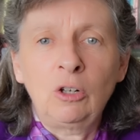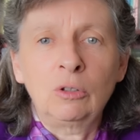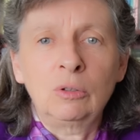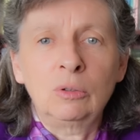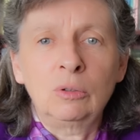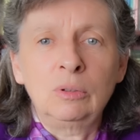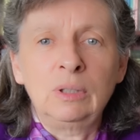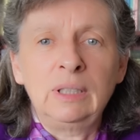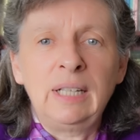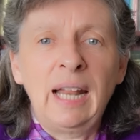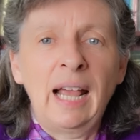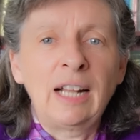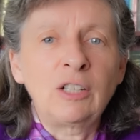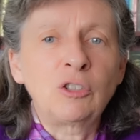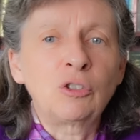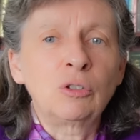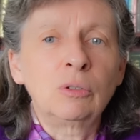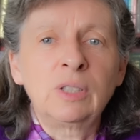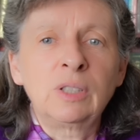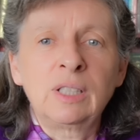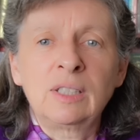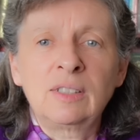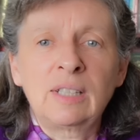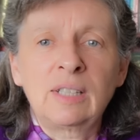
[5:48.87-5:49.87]
or natural
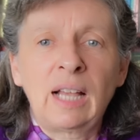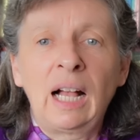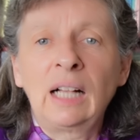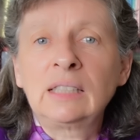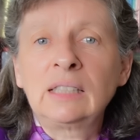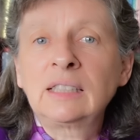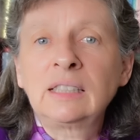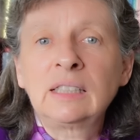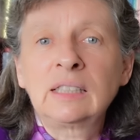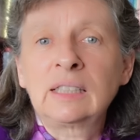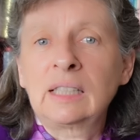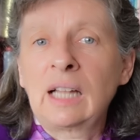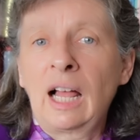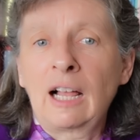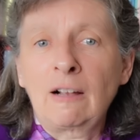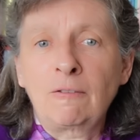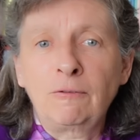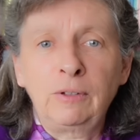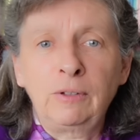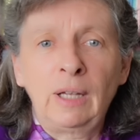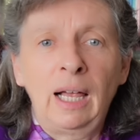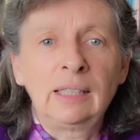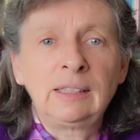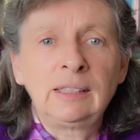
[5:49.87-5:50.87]
disasters like
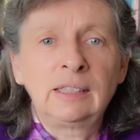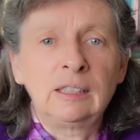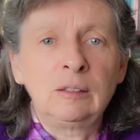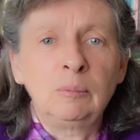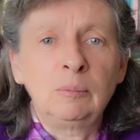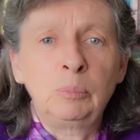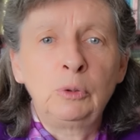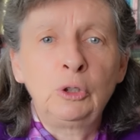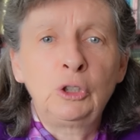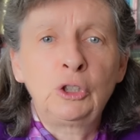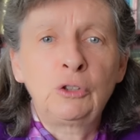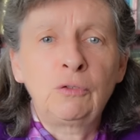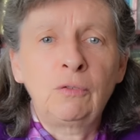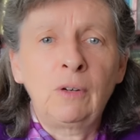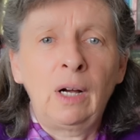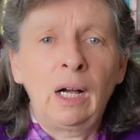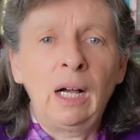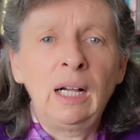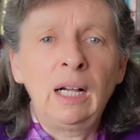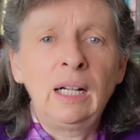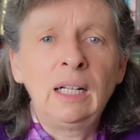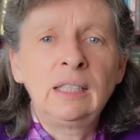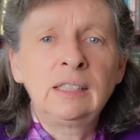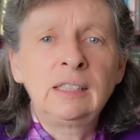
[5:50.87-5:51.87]
floods and
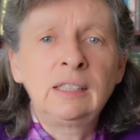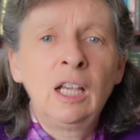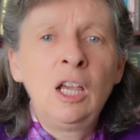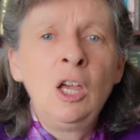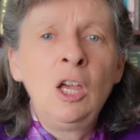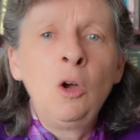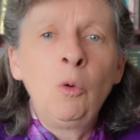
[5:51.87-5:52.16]
bushfires,